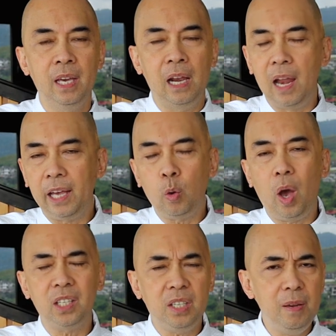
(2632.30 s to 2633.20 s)
And
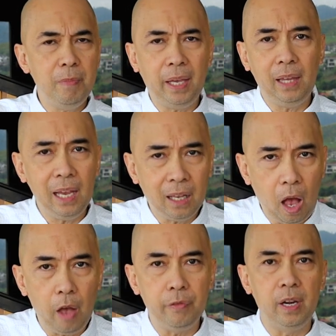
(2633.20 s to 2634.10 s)
likewise, he made a
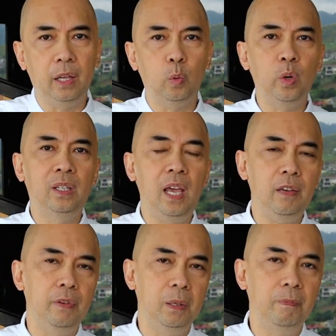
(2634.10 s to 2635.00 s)
covenant with
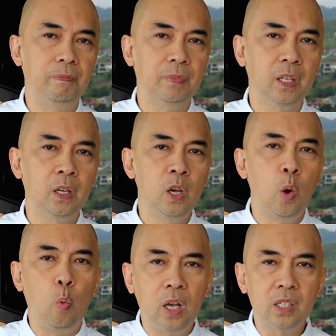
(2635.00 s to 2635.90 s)
David.
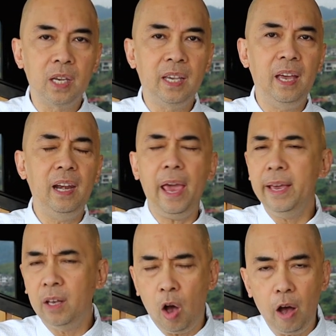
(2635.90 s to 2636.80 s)
Once again,
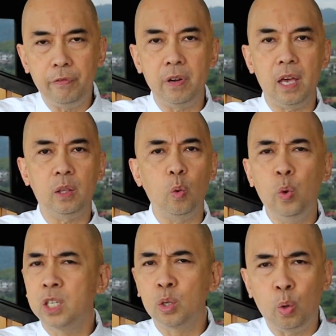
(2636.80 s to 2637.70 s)
a covenant
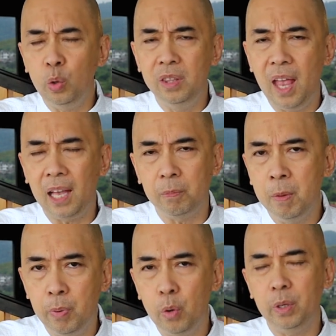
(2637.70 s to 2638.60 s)
which could not
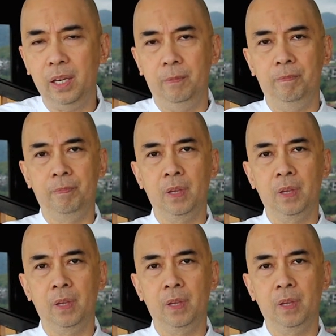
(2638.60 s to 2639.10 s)
be broken.